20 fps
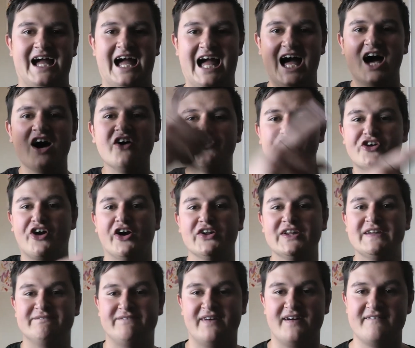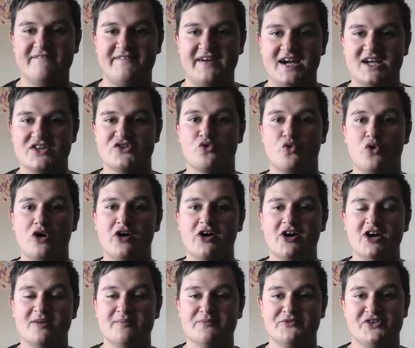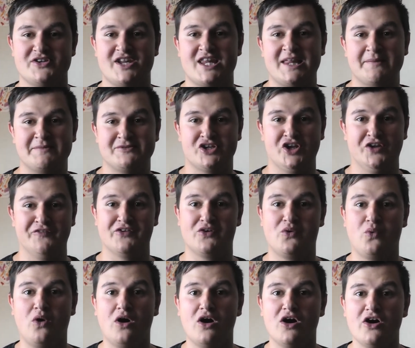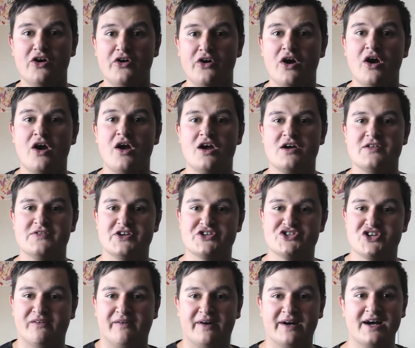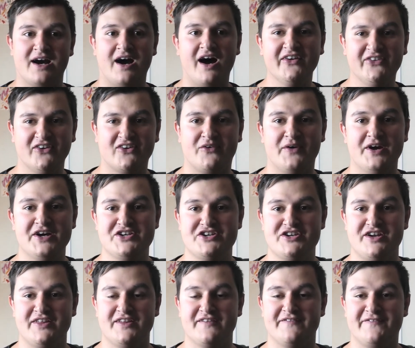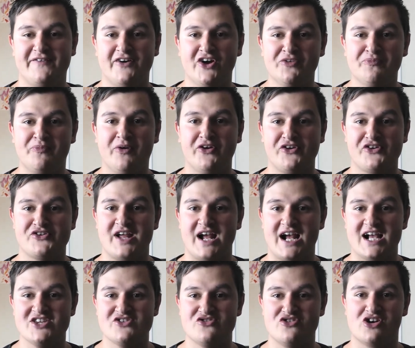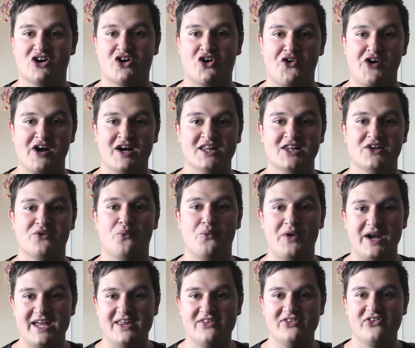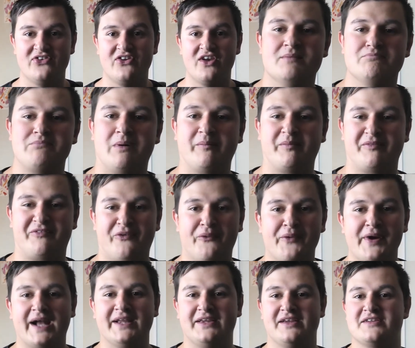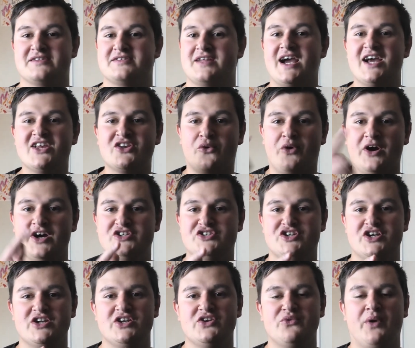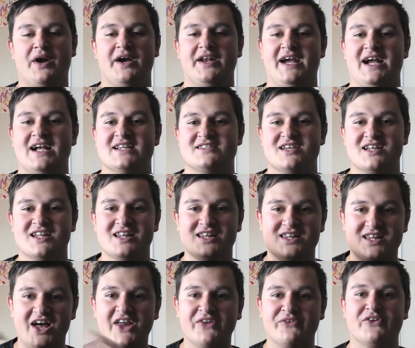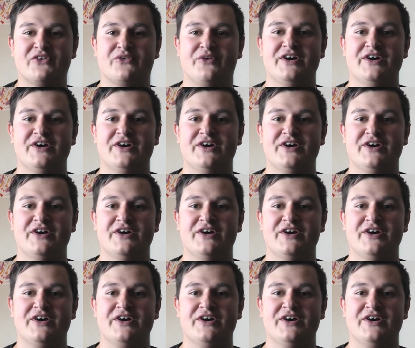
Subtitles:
How's it going, LuQOTW fans? Welcome to another episode of LUQOTW, the show where I ask a question and the first person to answer it correctly wins. But before we get to today's question, we're going to answer last week's